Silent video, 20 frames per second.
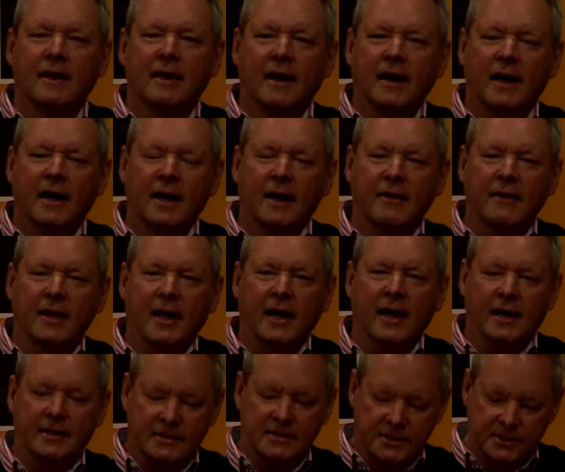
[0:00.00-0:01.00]
the
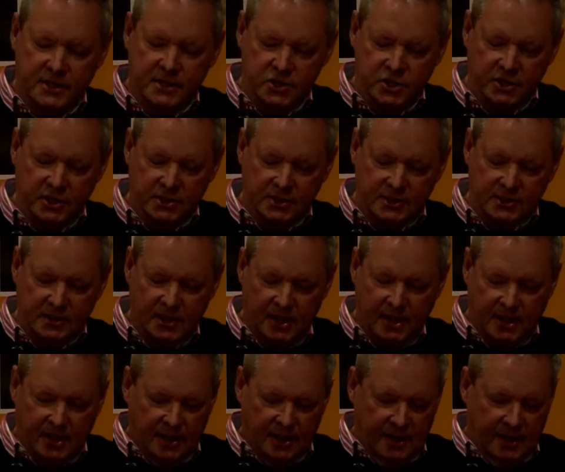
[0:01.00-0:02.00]
hard decisions.
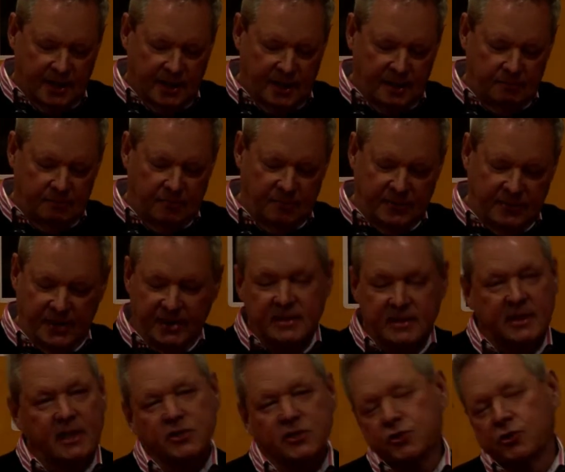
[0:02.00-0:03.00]
Things
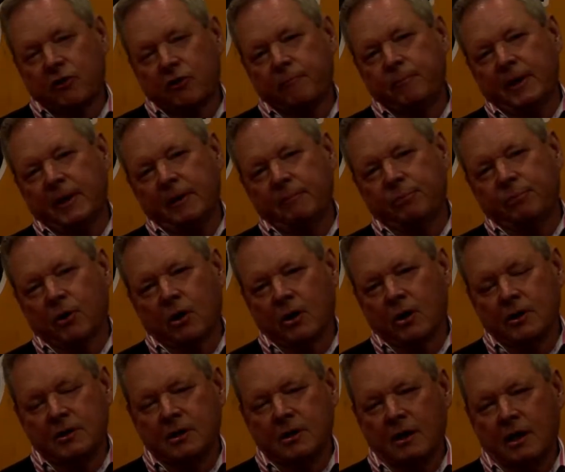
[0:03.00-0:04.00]
that should have been
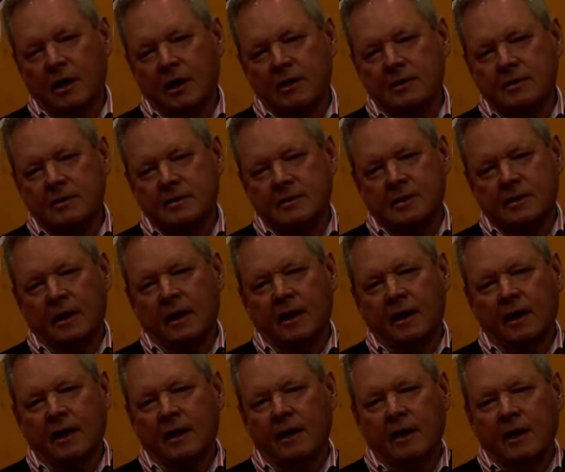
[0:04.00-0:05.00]
prioritised
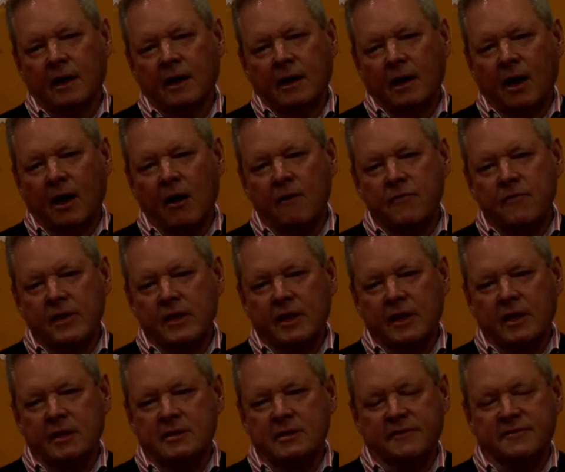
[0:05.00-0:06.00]
over the
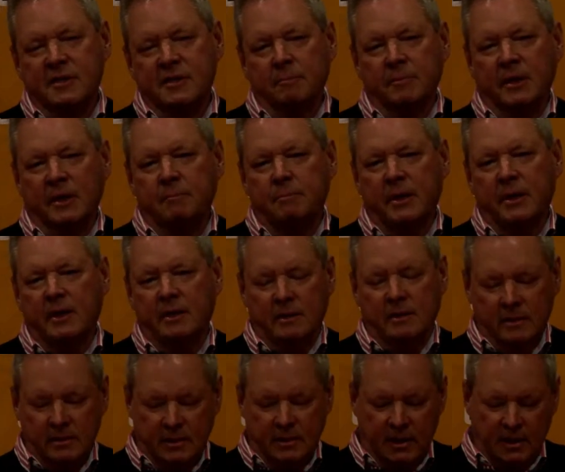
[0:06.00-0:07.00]
years have simply
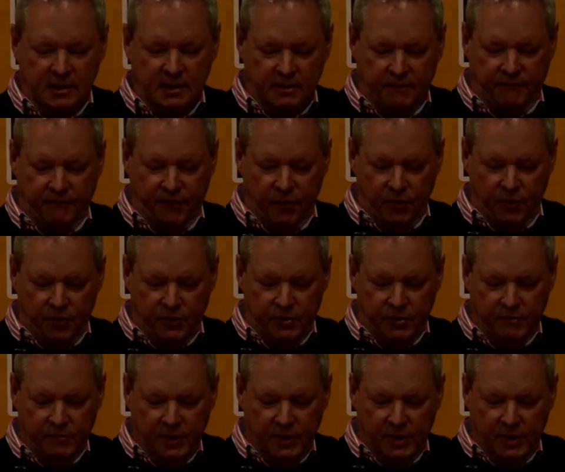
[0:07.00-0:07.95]
been deferred.